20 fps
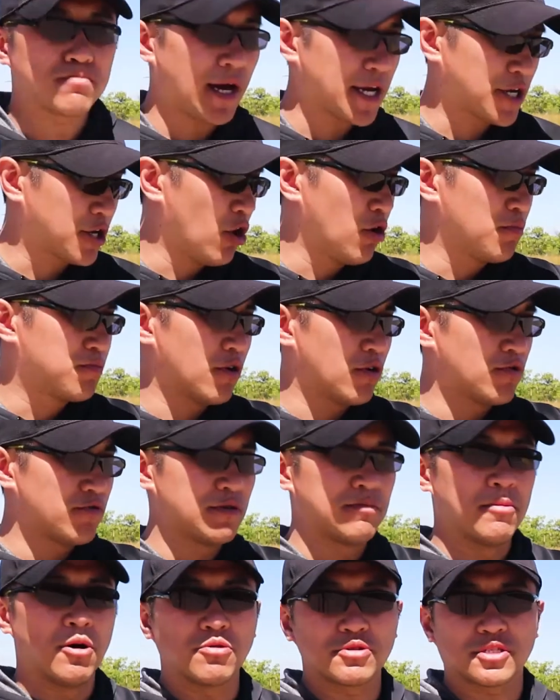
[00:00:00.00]
my GoPro
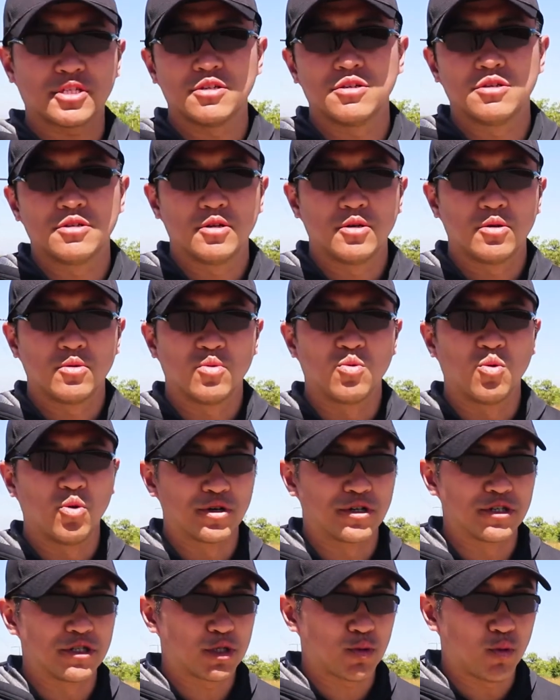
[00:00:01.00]
remote
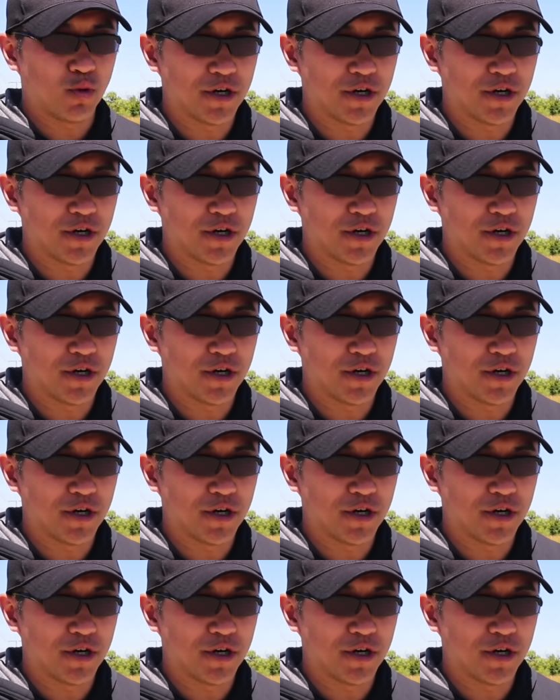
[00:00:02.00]
wouldn't